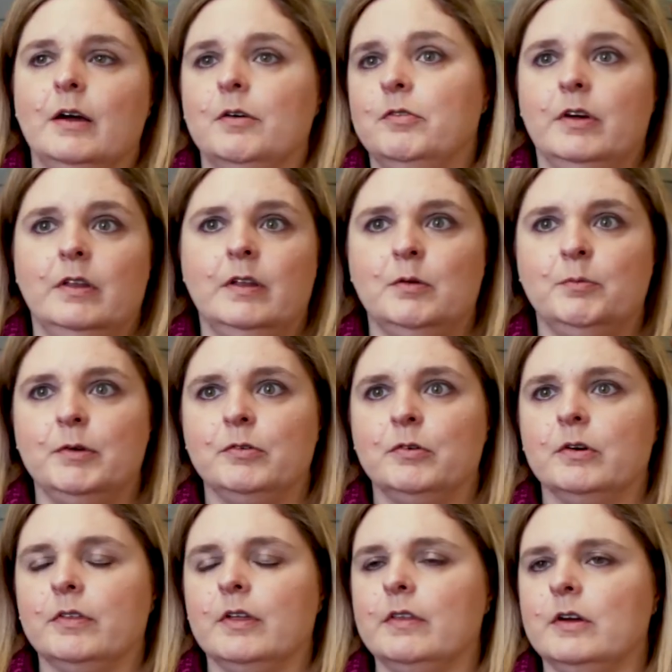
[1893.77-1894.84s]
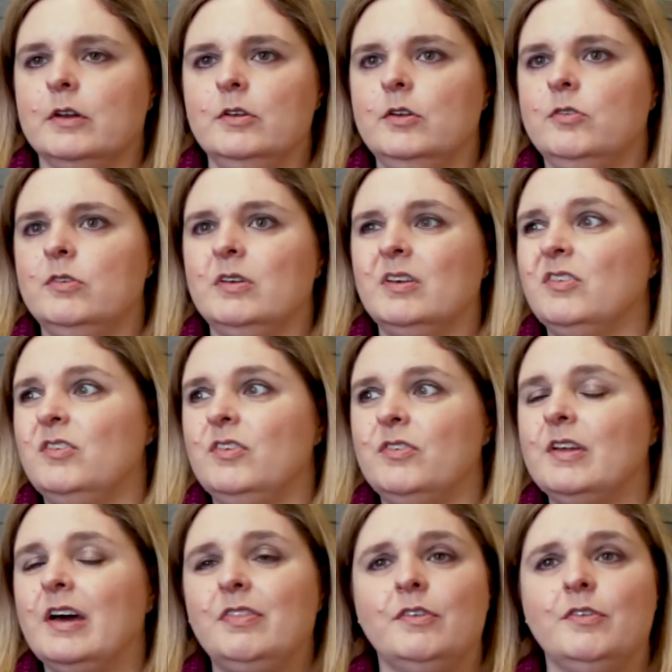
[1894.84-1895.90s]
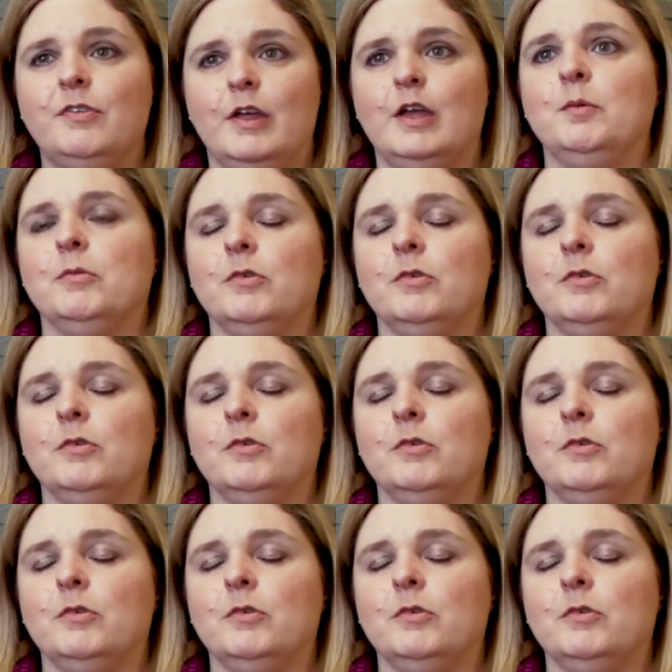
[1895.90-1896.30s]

I've done that before with online teaching, it's just not the same.